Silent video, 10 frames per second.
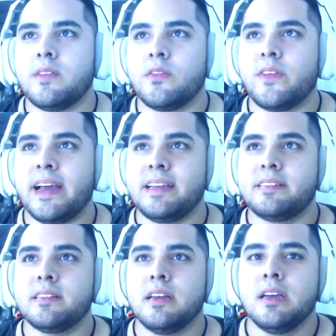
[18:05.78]
of
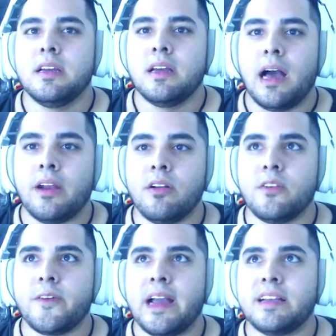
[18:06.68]
advice, I don't know
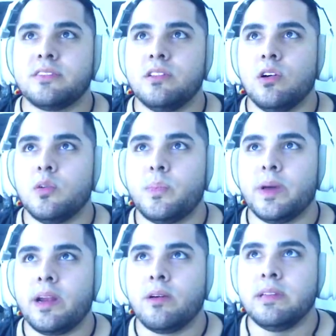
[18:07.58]
if you guys know, but it